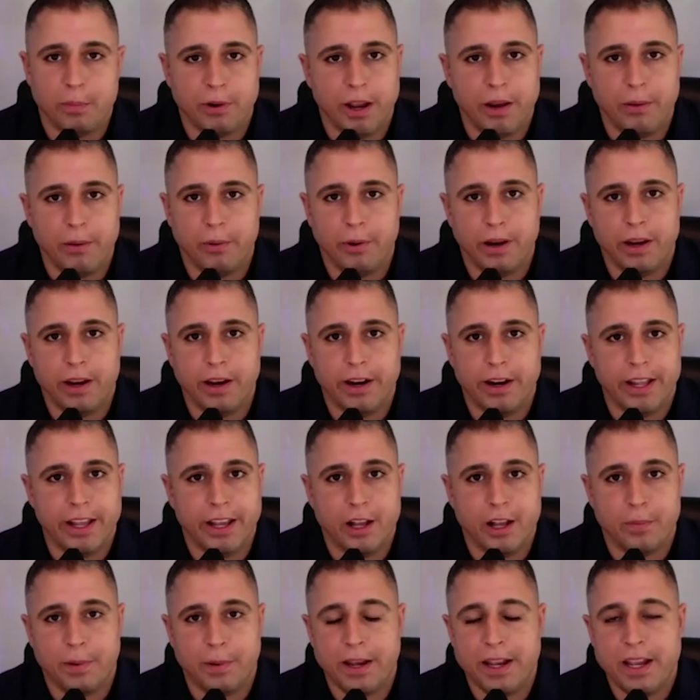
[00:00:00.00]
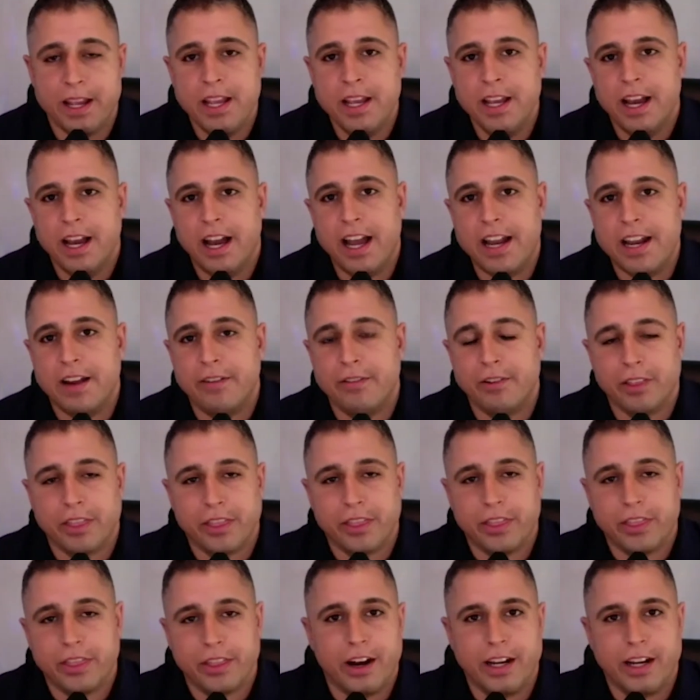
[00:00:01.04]
Right, we're here to help. I I never
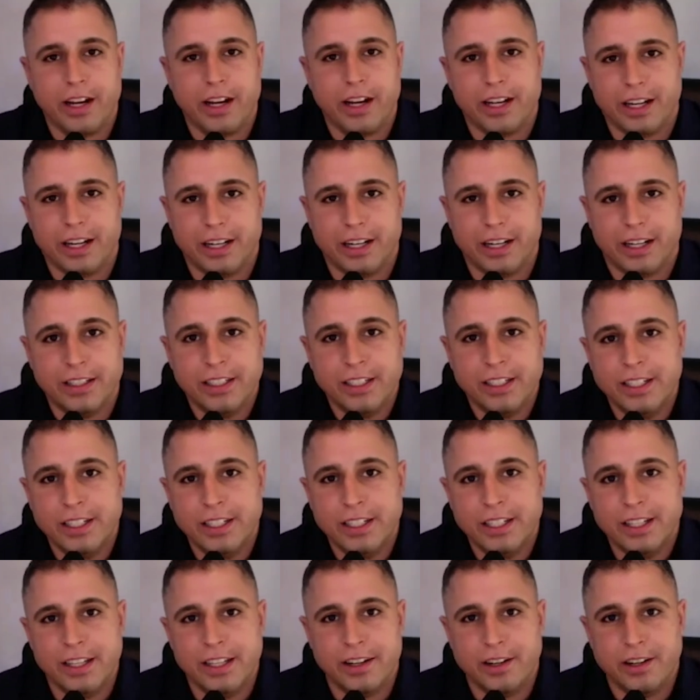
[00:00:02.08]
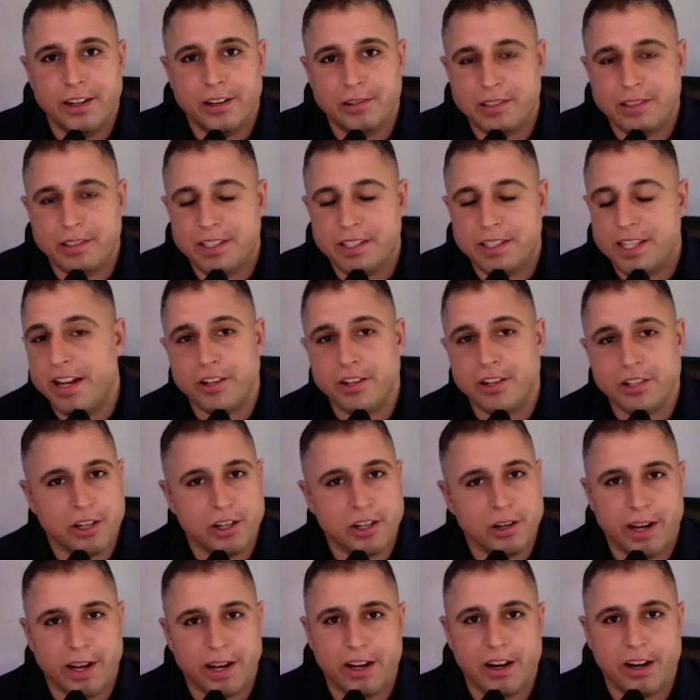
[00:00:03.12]
thought you know, 10 years
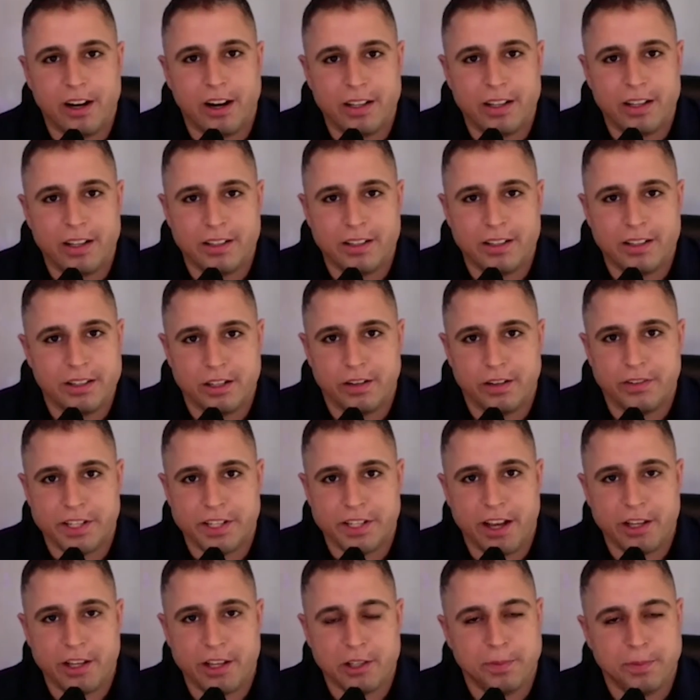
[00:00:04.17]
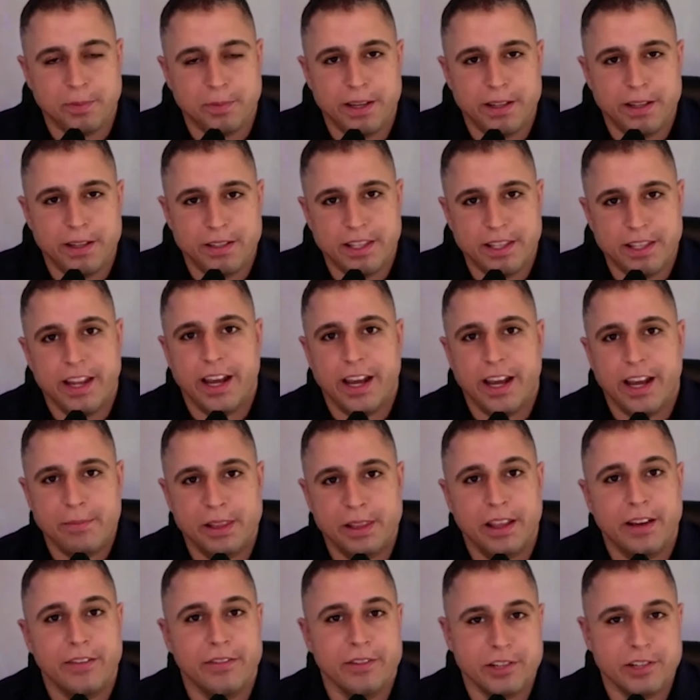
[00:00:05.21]
ago when I got into the ServiceNow space that I'd
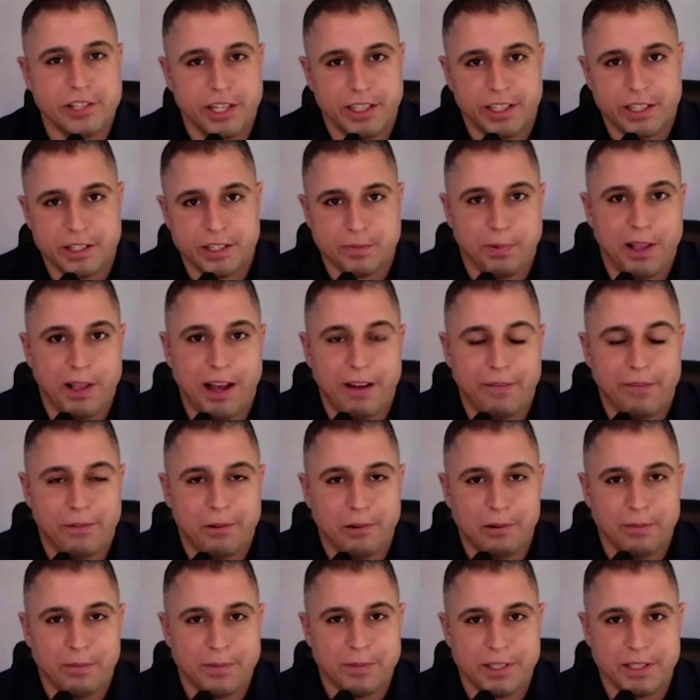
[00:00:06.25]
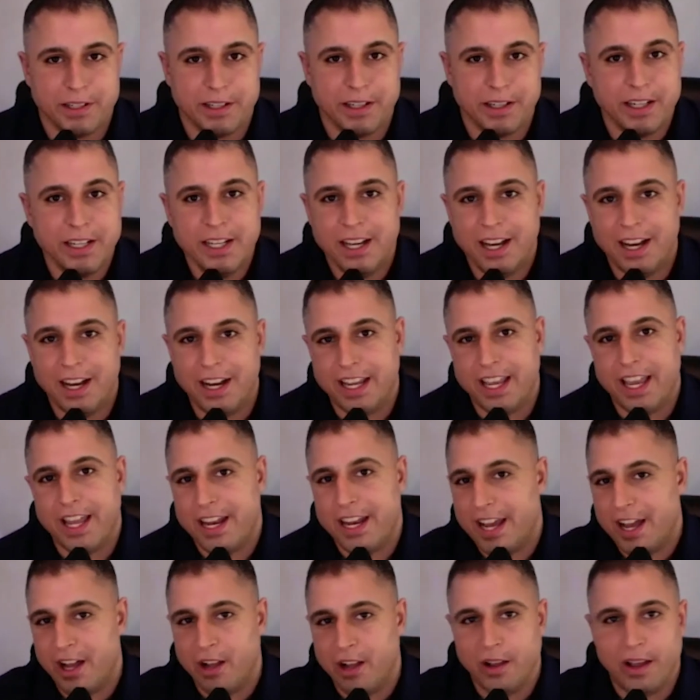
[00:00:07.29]
be leveraging this platform to
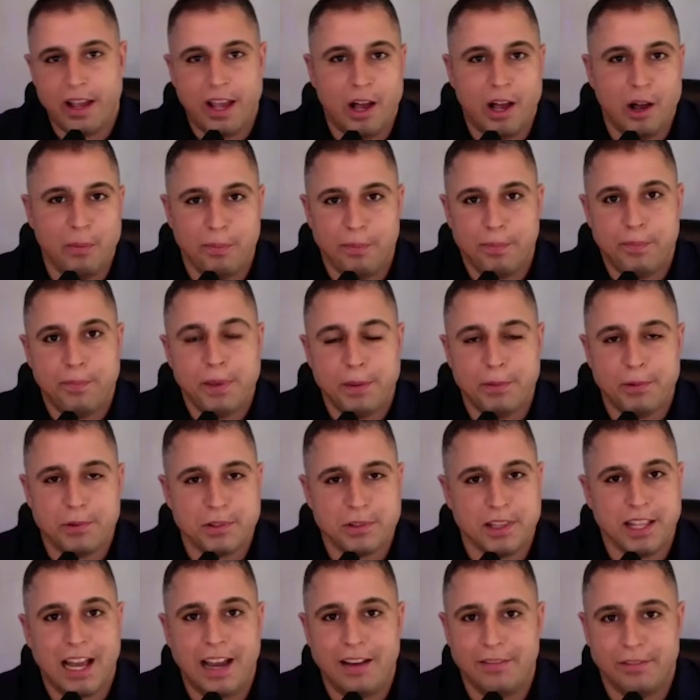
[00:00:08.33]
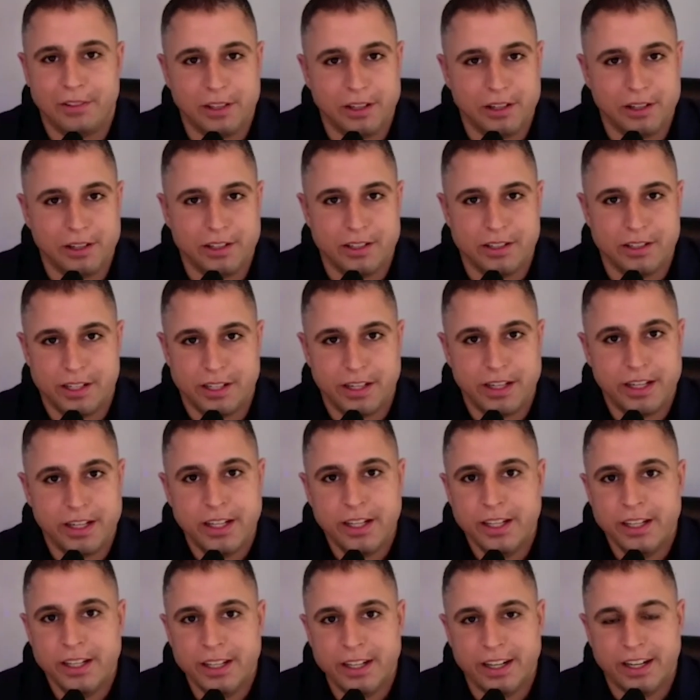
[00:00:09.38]
again help help people's livelihoods and
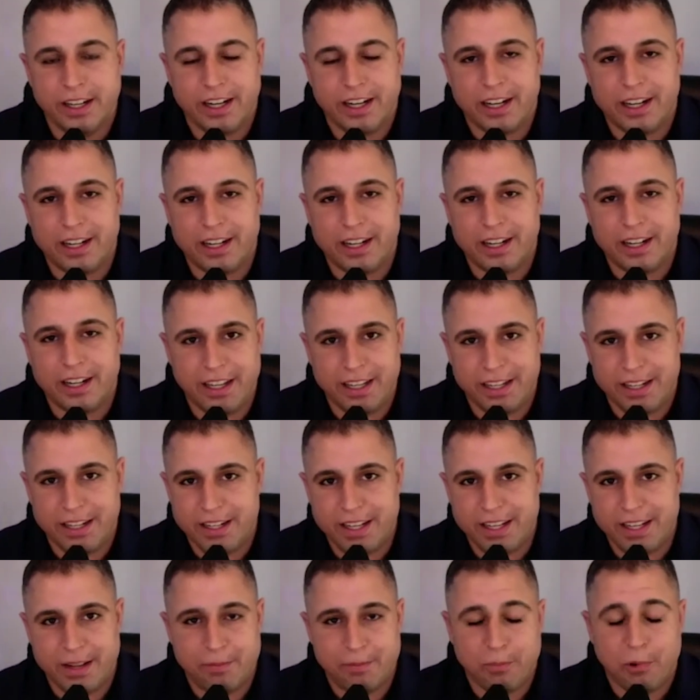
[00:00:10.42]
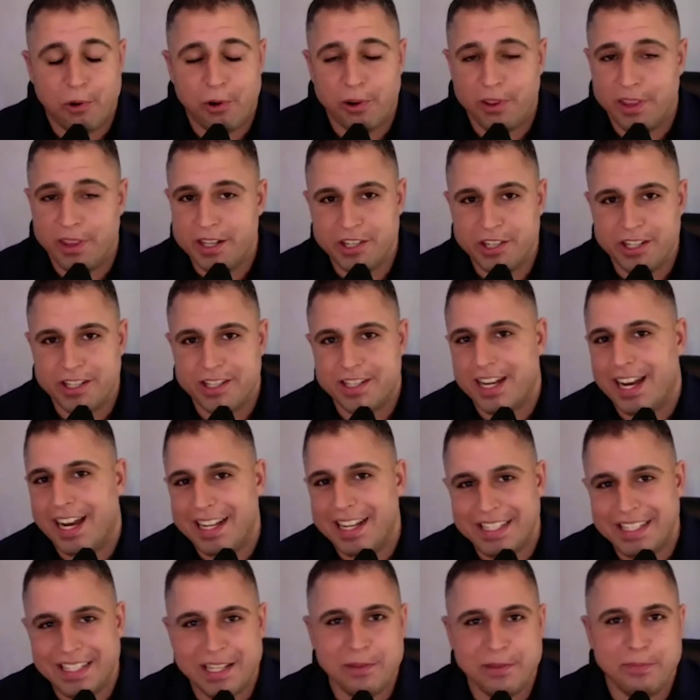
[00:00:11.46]
uh, in in more than just
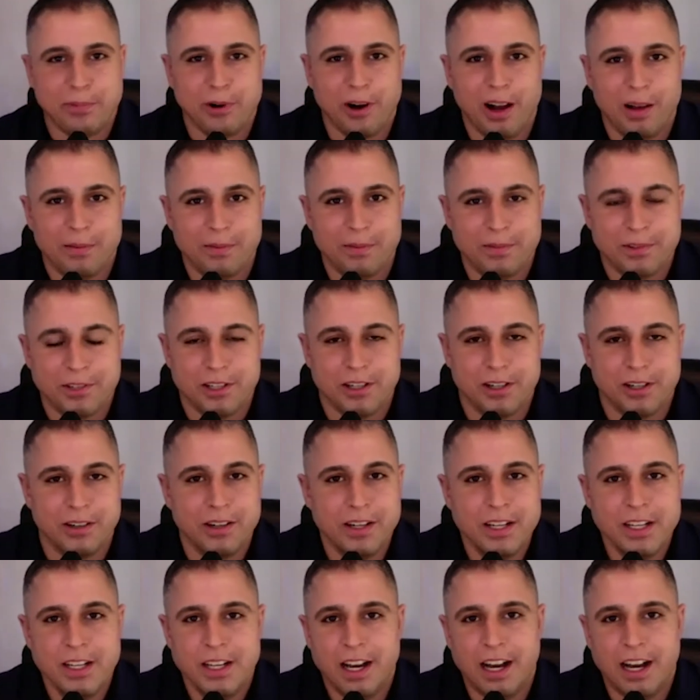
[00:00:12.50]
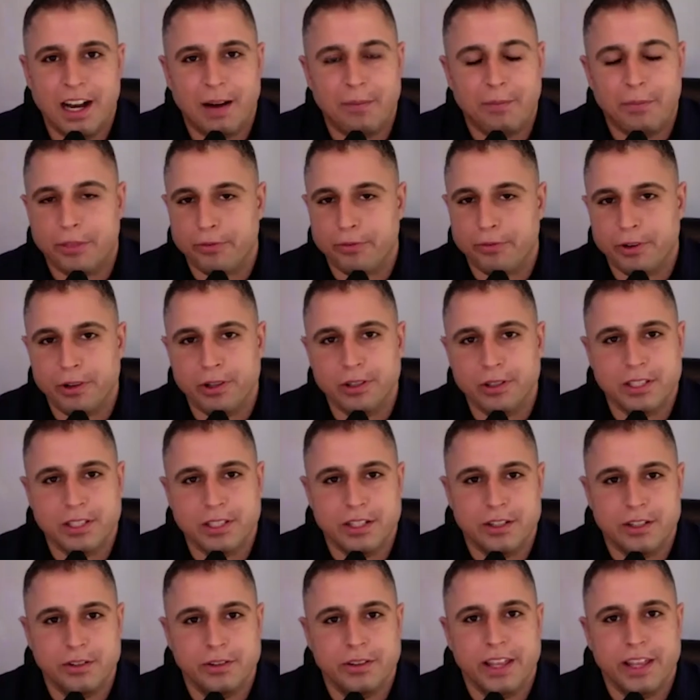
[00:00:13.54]
IT problems. So I'm thrilled to
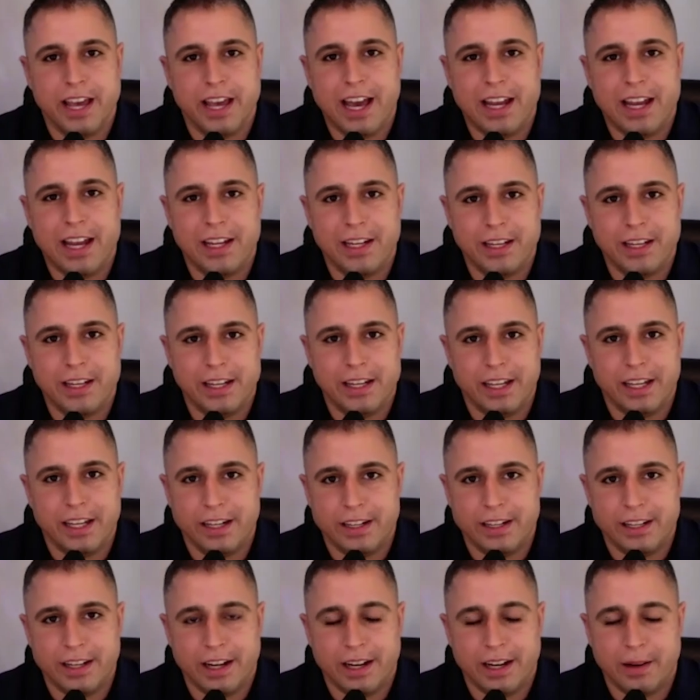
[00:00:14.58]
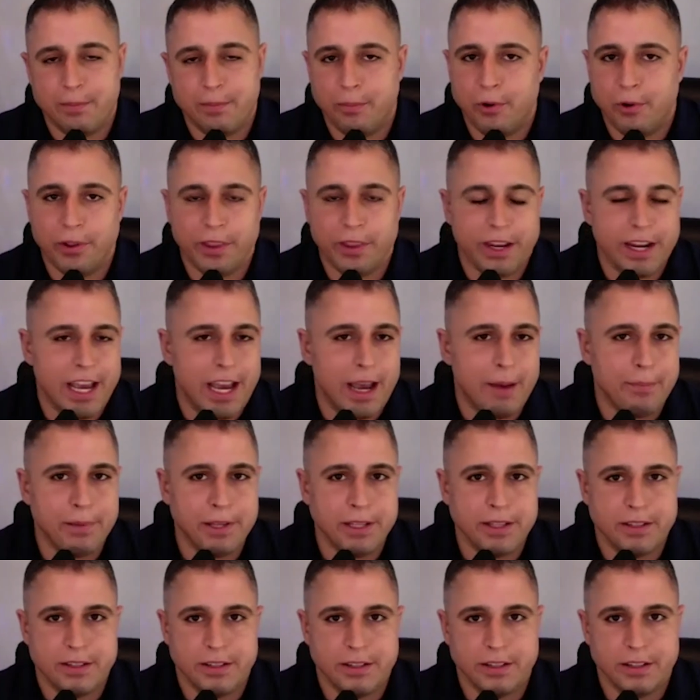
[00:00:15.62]
do that and and uh, more than happy
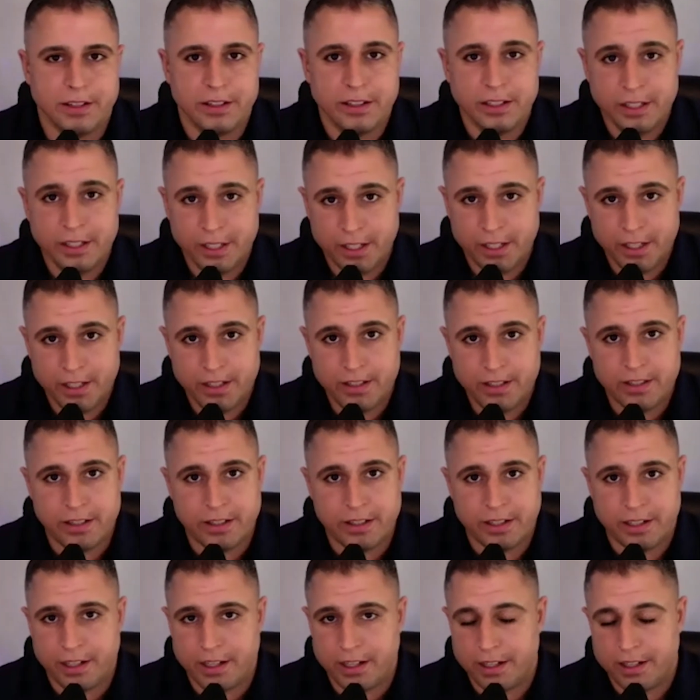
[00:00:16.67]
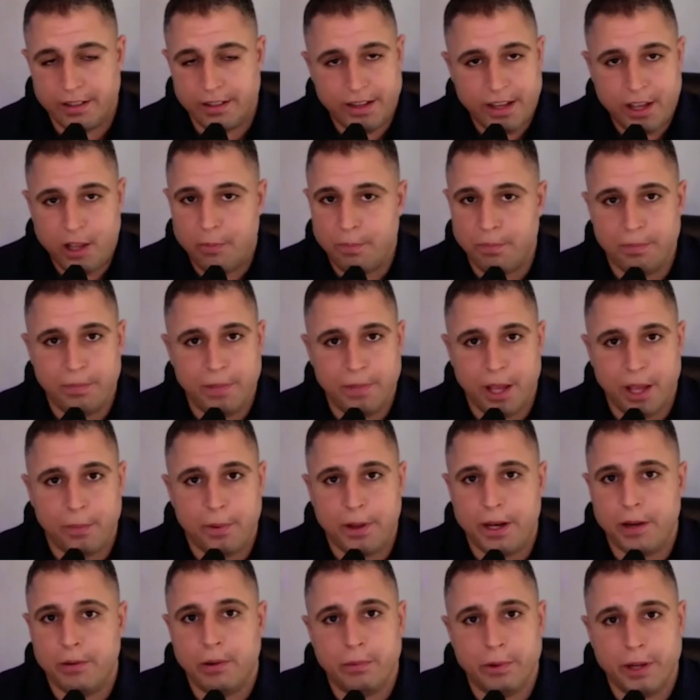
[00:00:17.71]
to to uh, help help
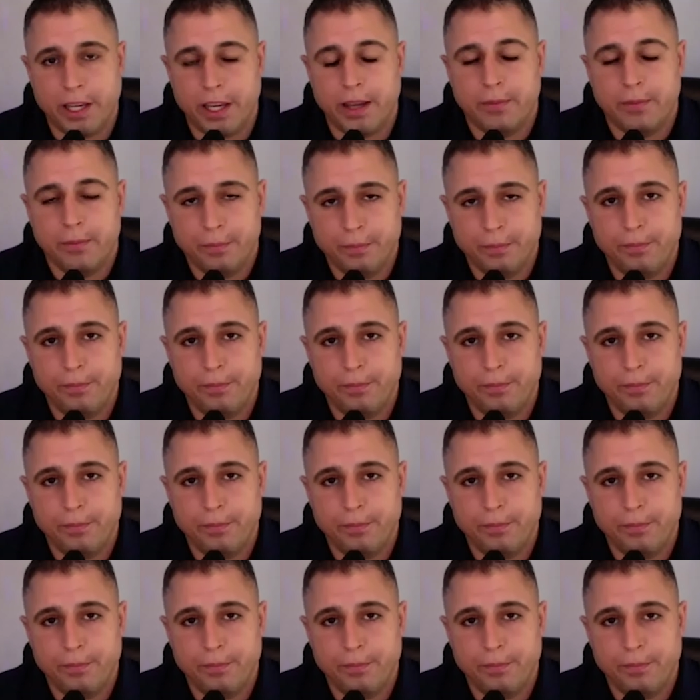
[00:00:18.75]
anyone we can.